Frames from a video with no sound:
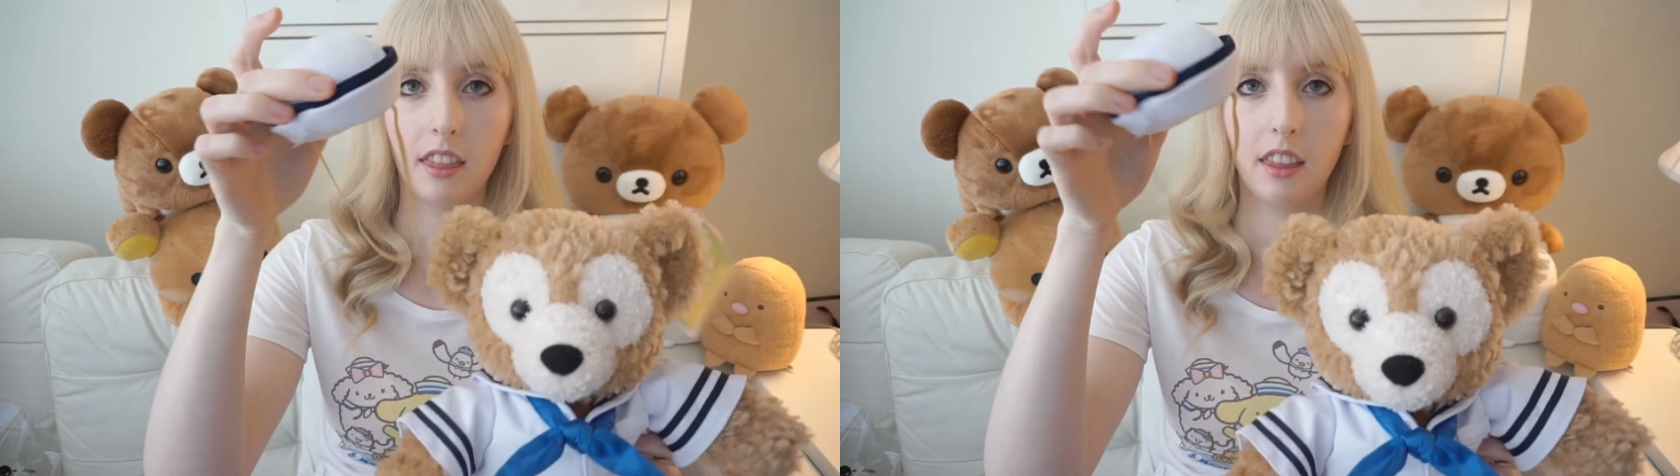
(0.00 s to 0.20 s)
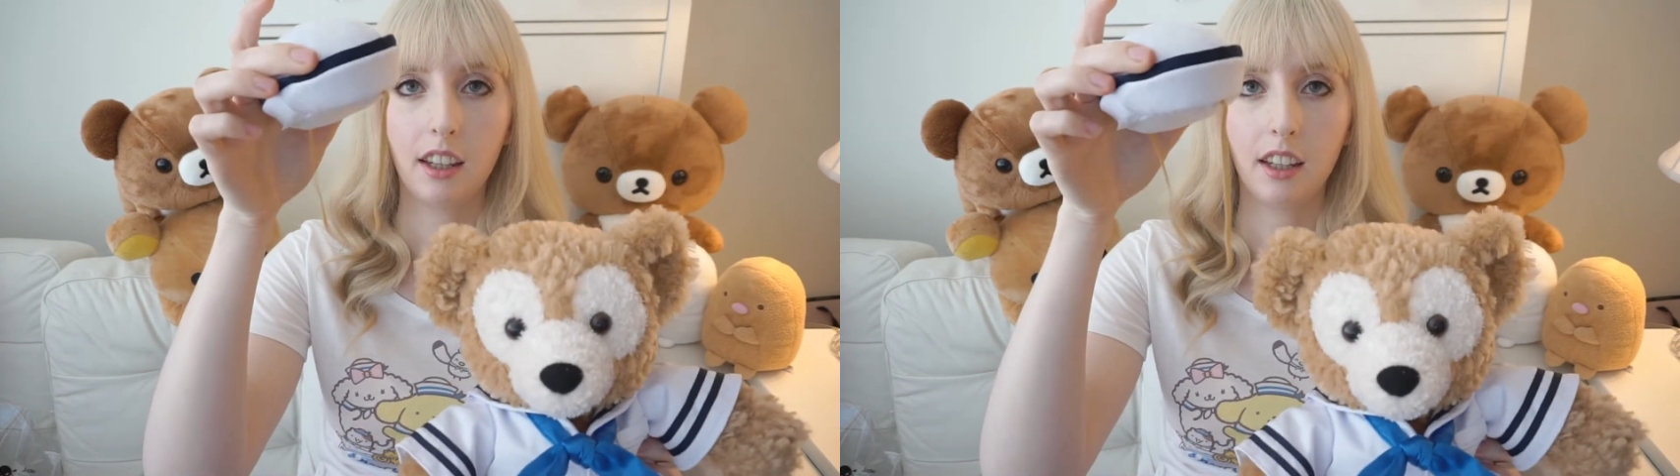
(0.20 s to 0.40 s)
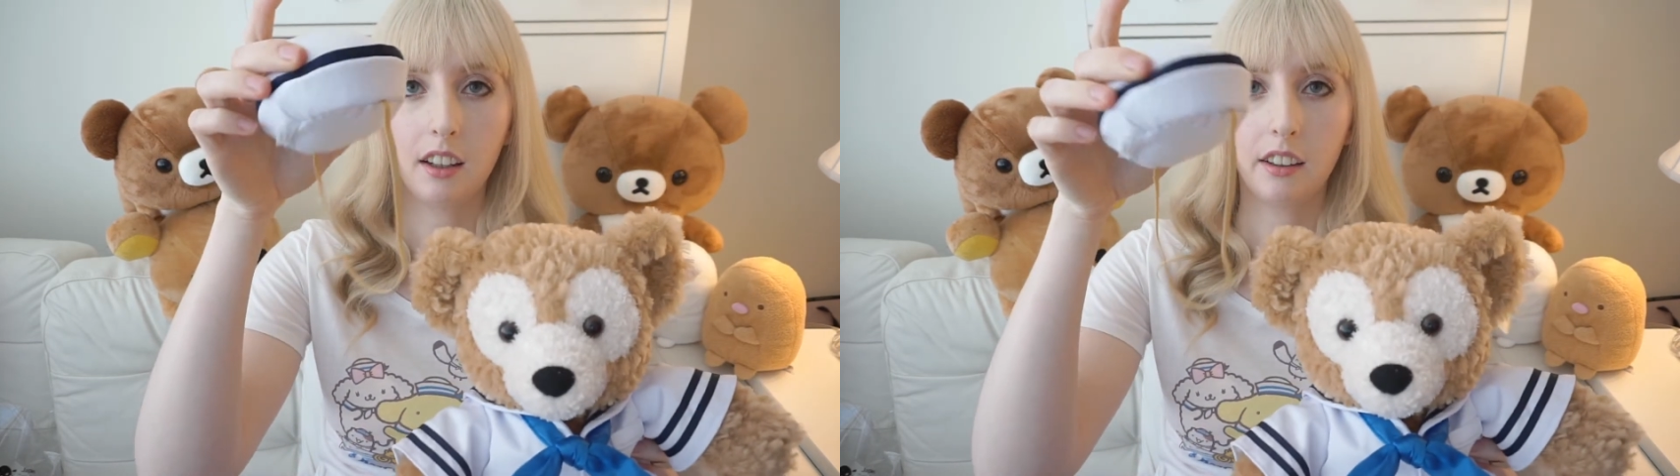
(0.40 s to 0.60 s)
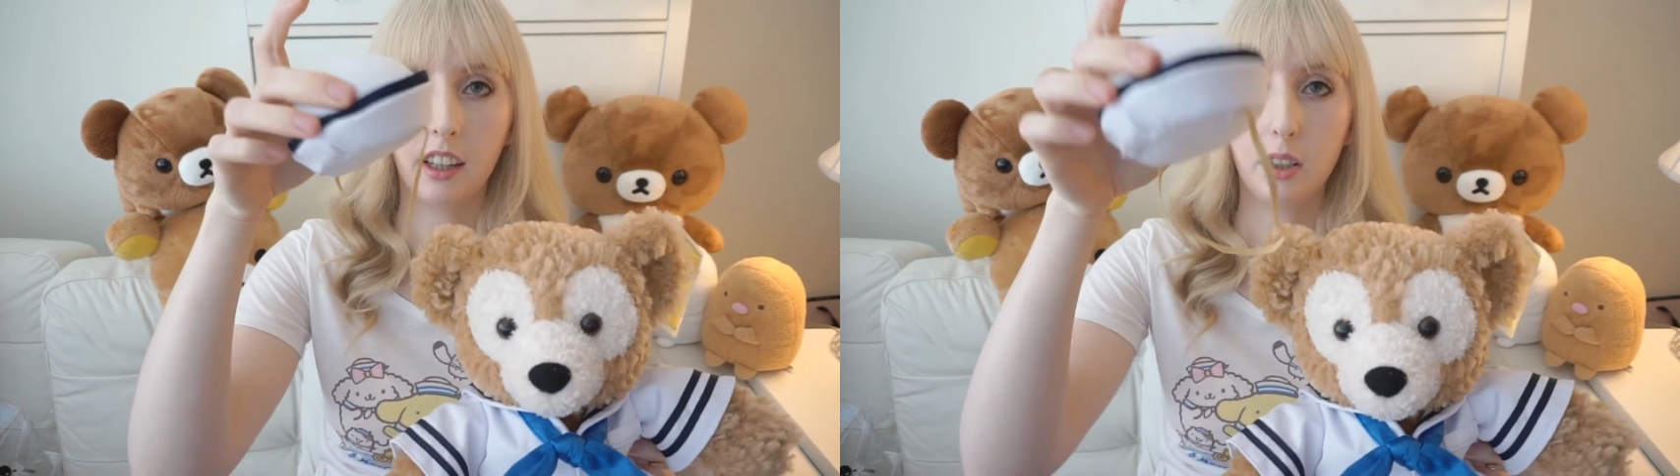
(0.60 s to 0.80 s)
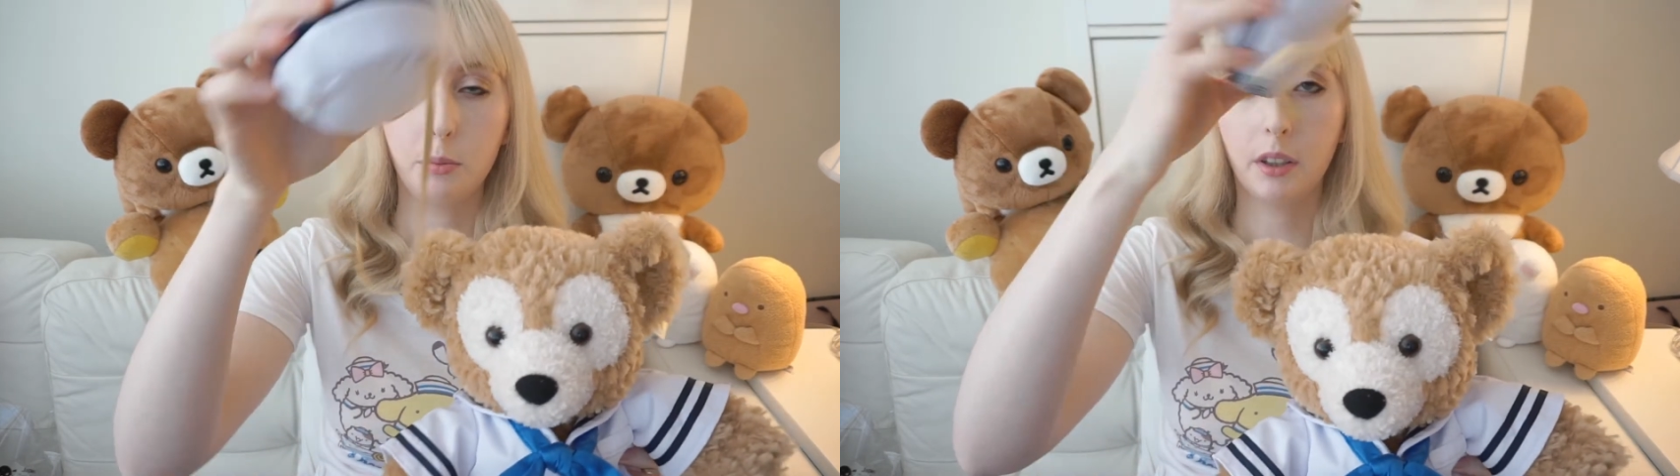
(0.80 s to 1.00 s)
thing here
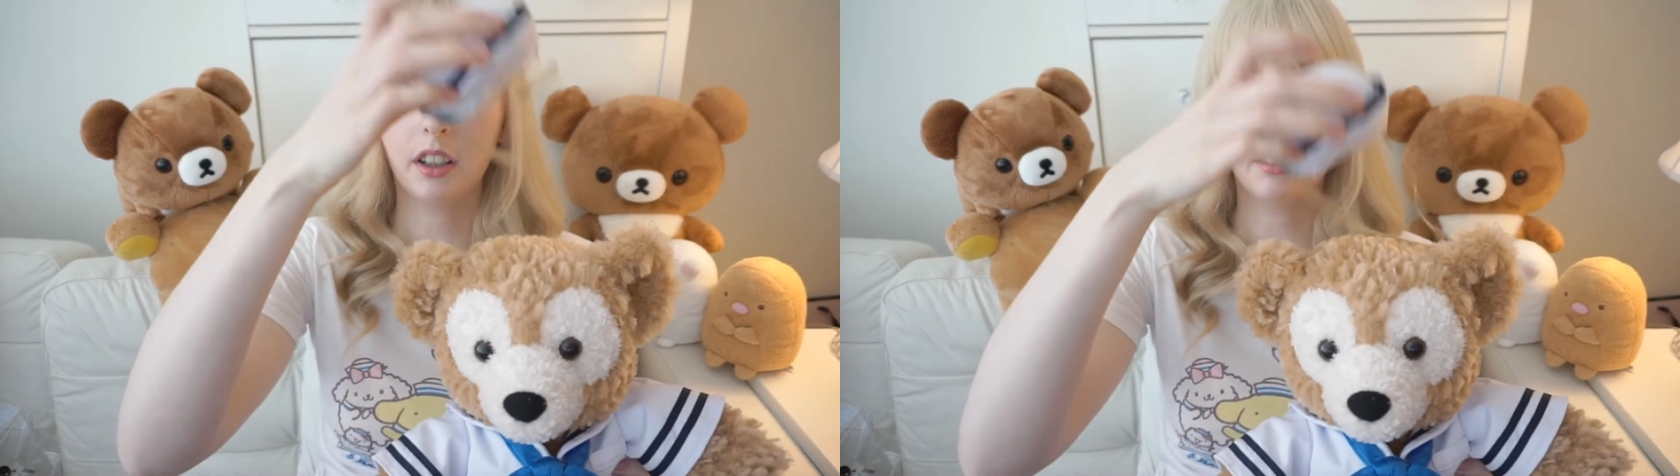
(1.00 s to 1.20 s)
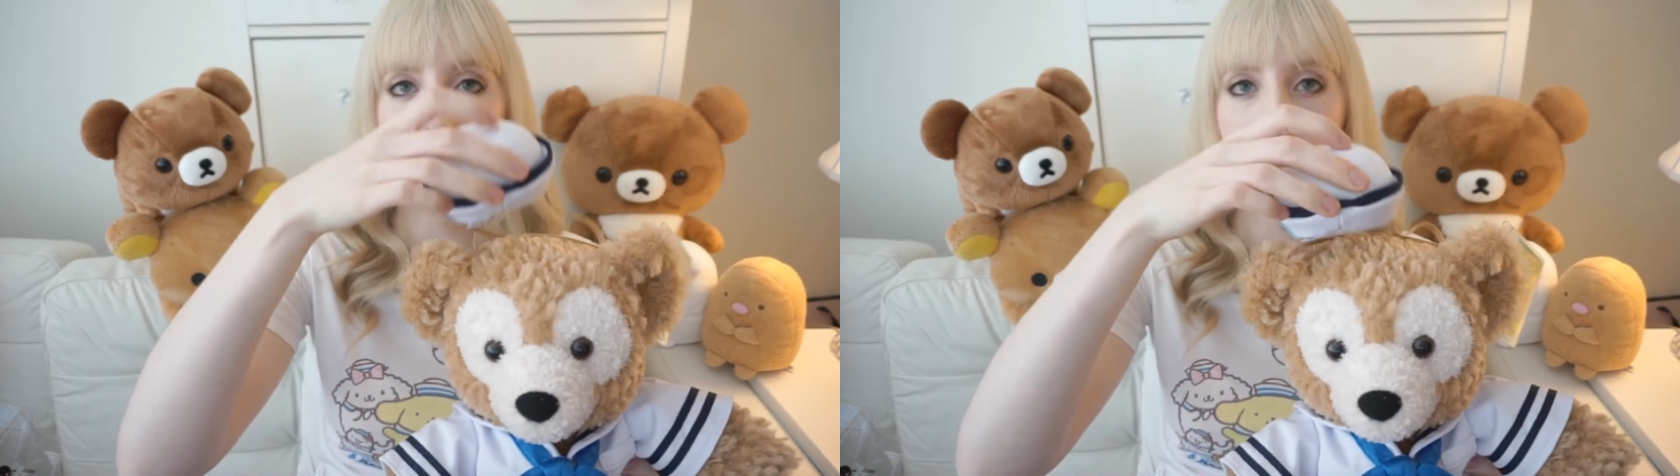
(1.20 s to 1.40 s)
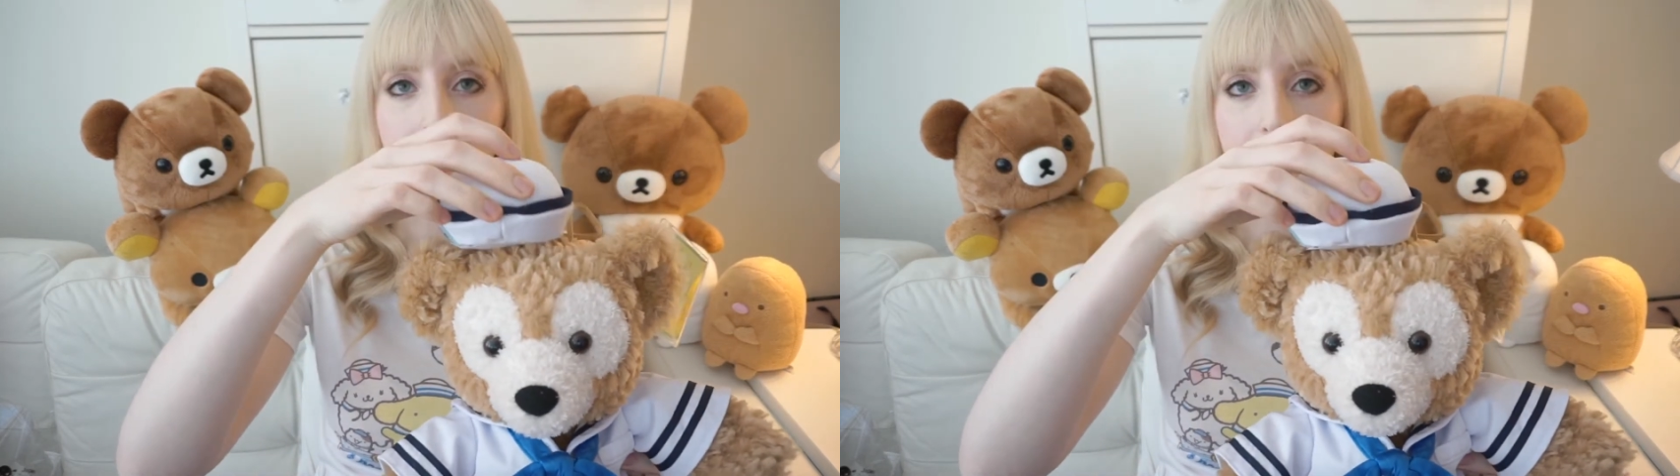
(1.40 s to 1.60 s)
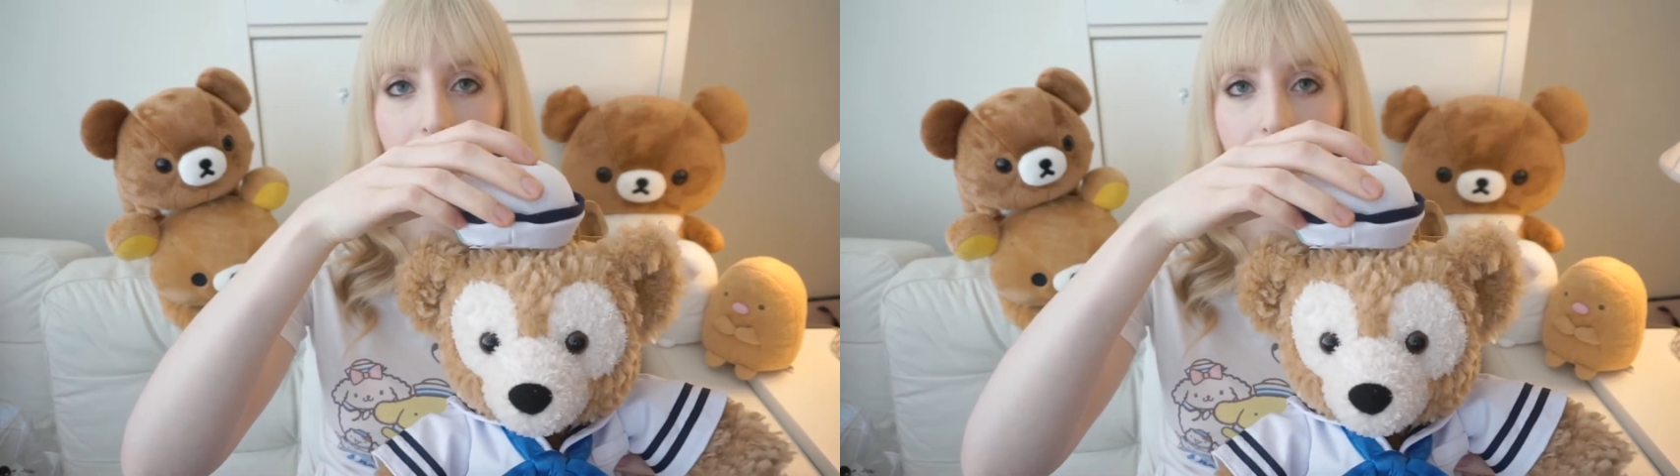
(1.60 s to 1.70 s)
that you put around his